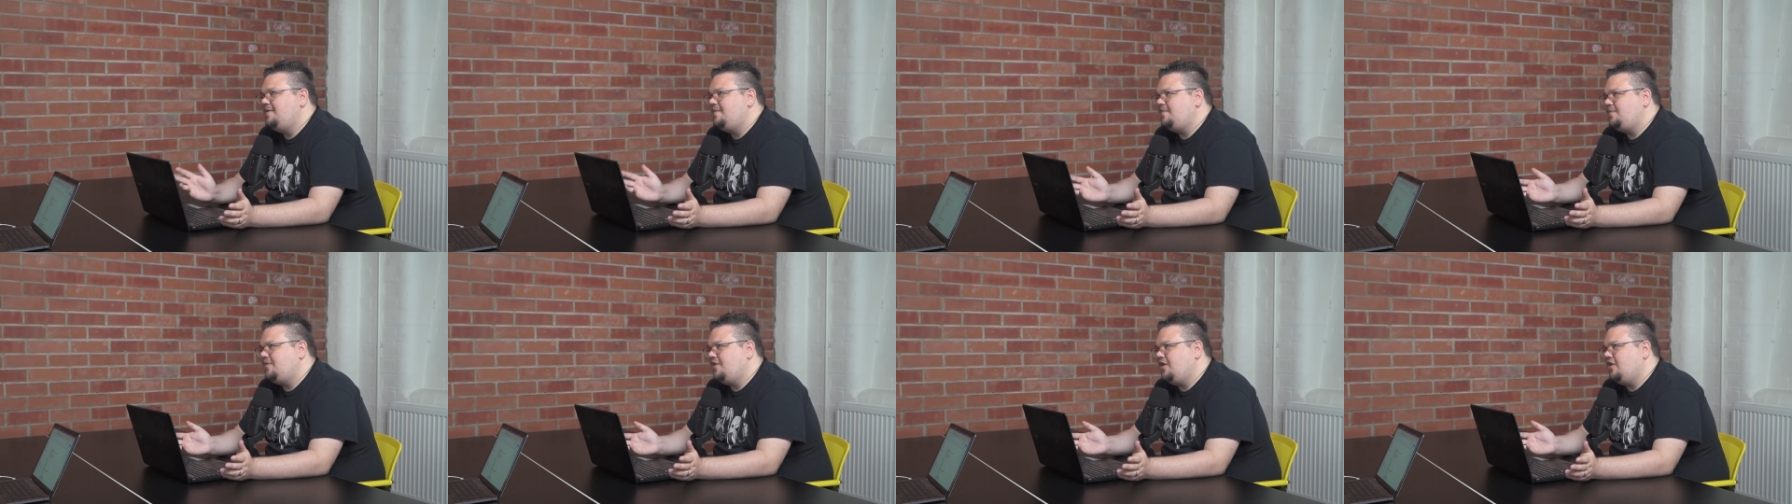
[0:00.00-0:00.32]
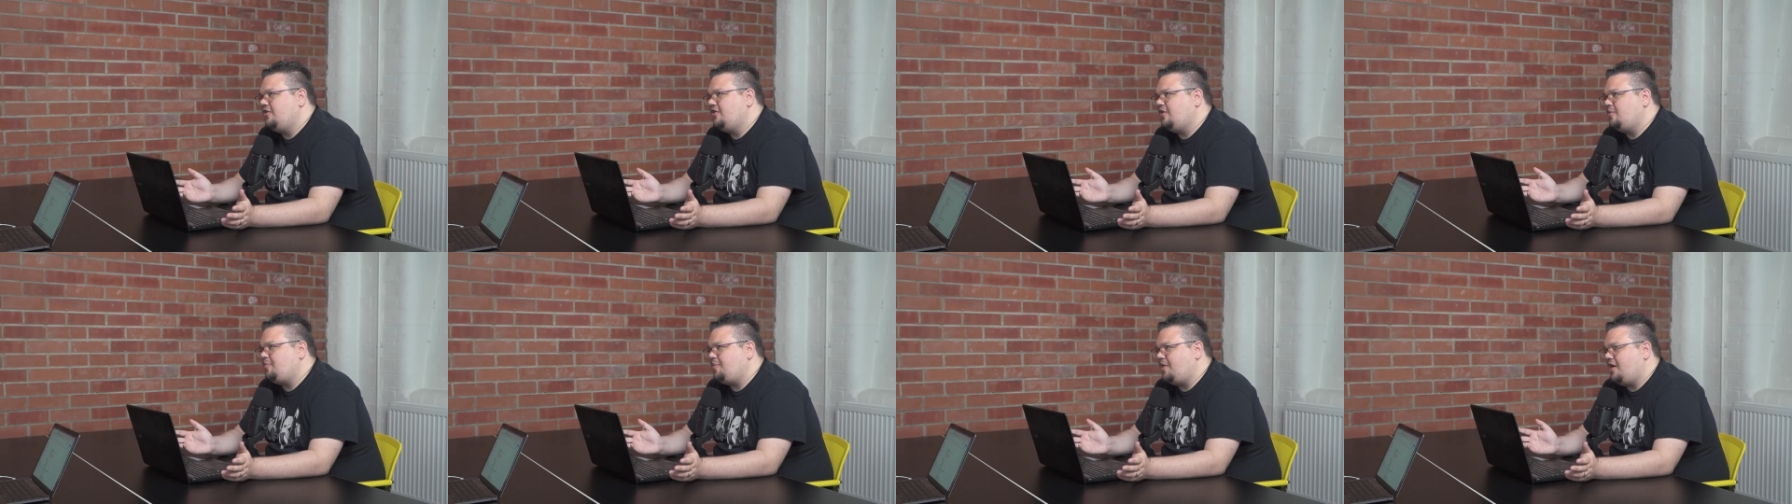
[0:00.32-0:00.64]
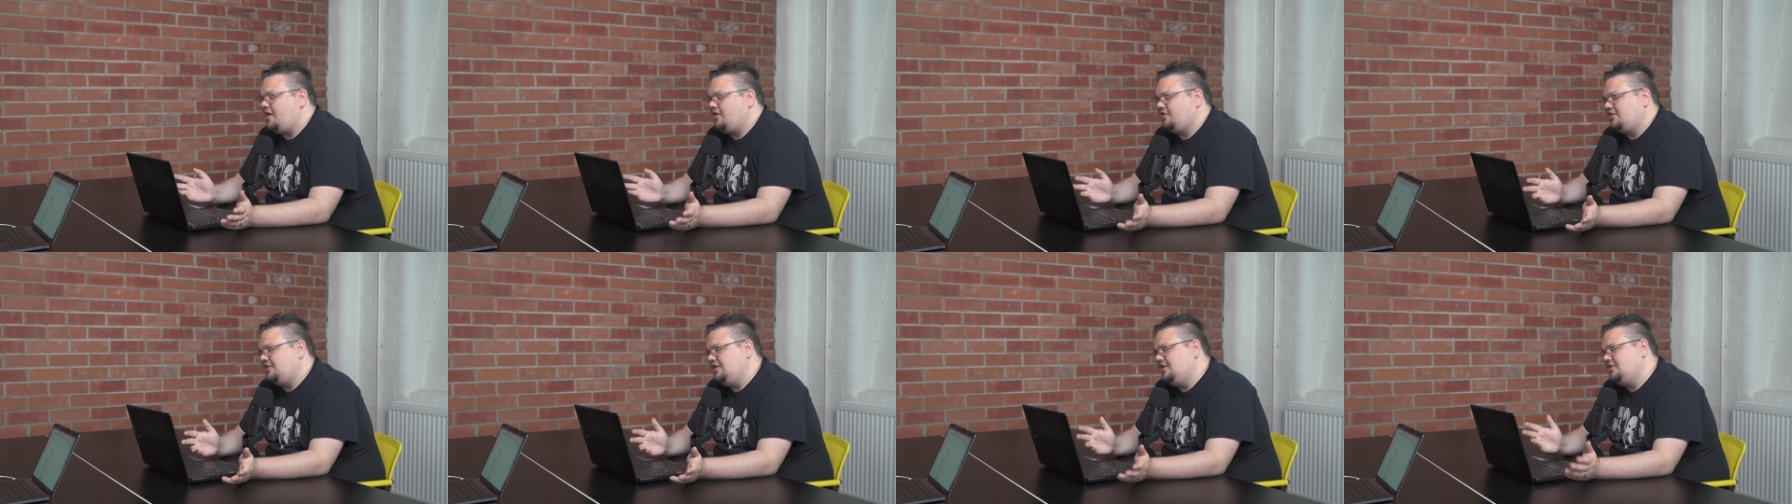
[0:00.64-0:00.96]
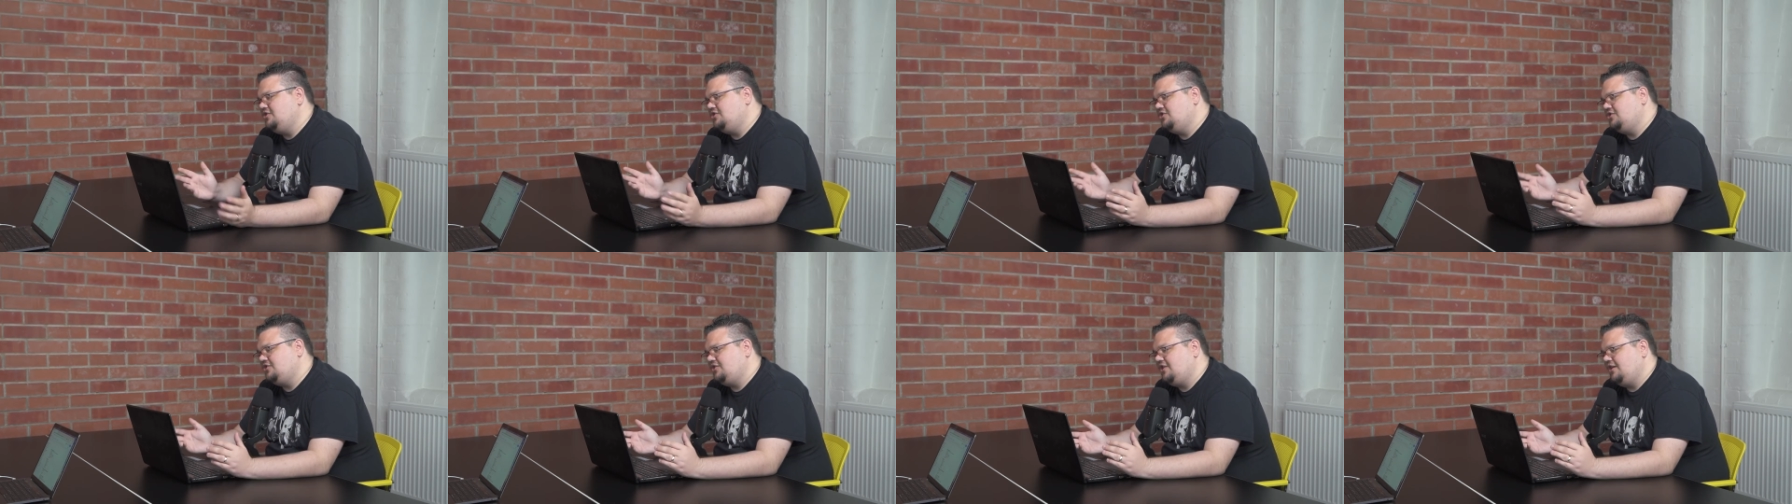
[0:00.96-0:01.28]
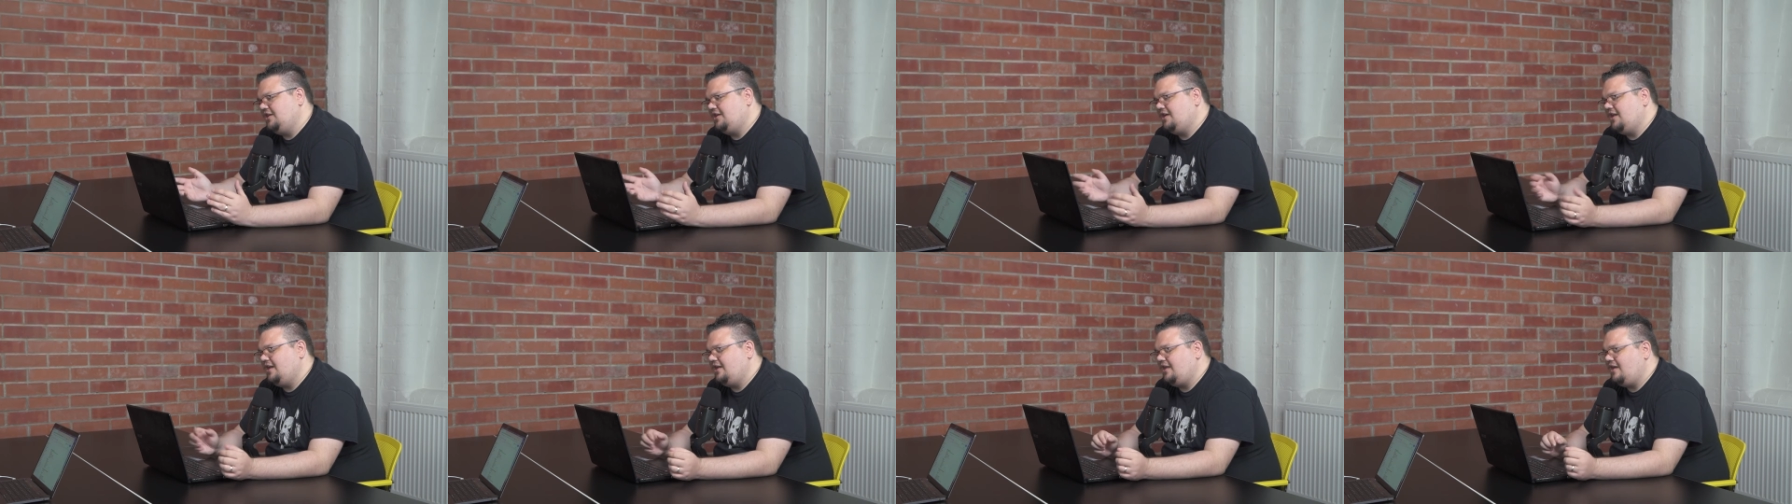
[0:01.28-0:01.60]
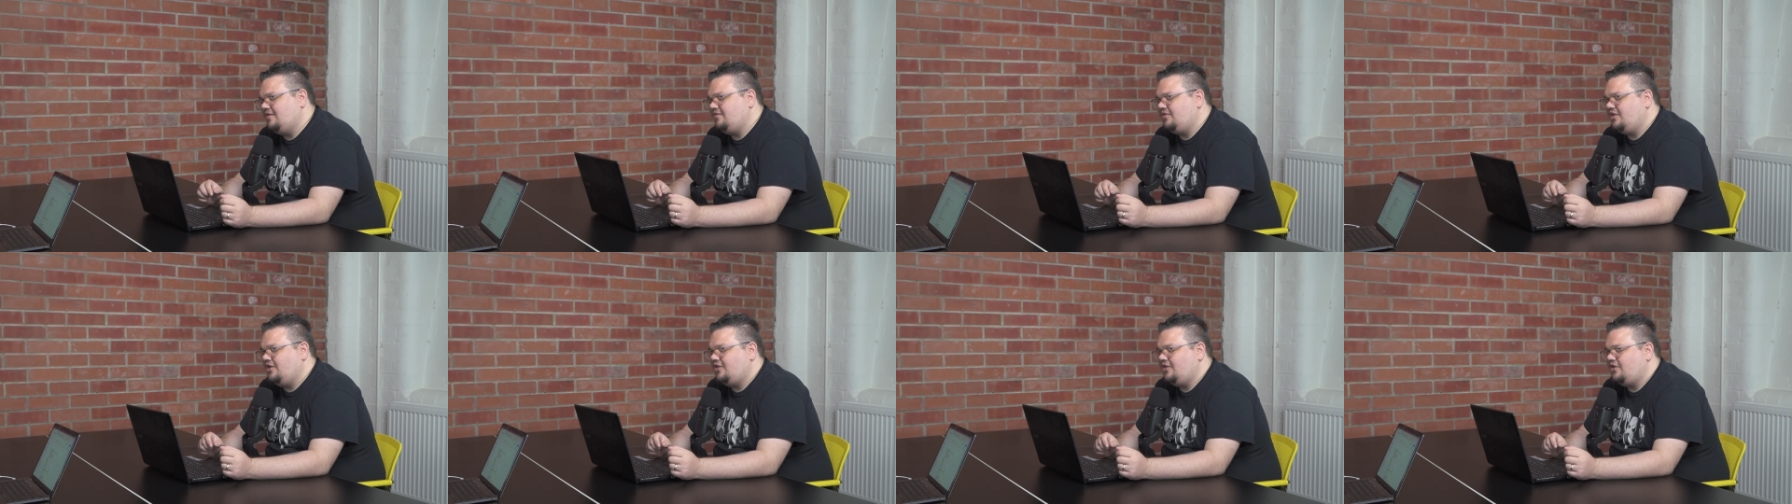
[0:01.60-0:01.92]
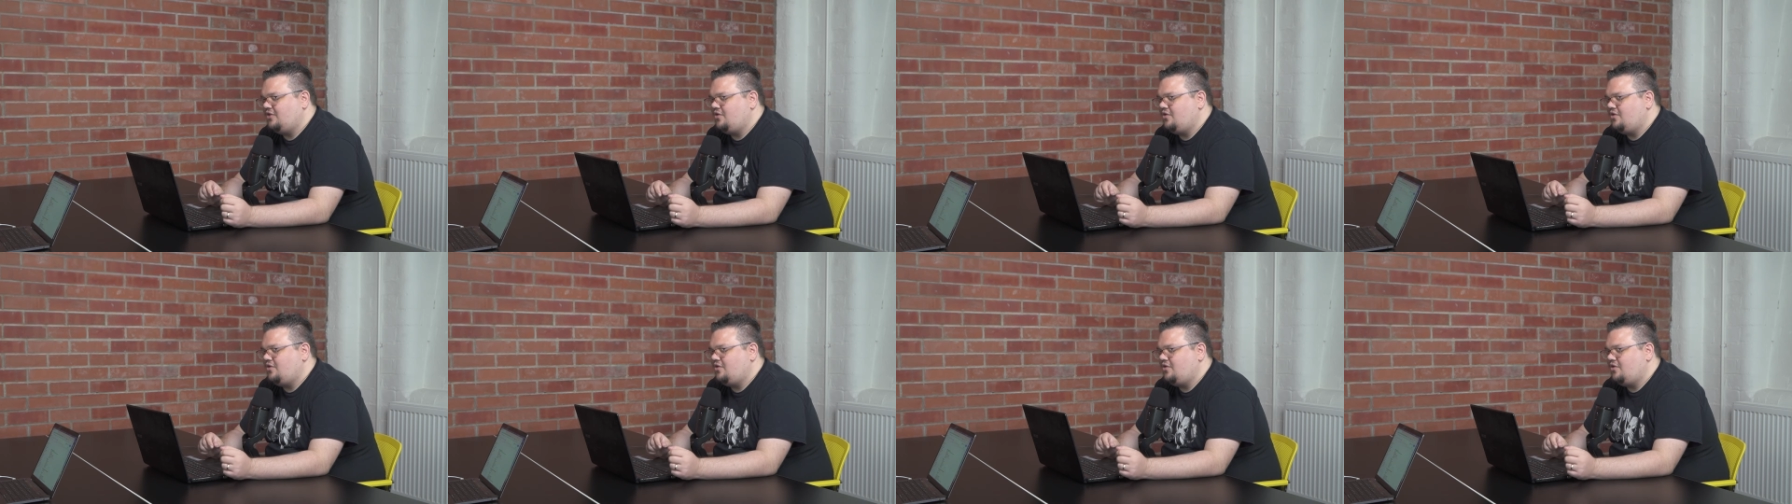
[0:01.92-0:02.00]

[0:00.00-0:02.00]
The other party, just to kind of give the other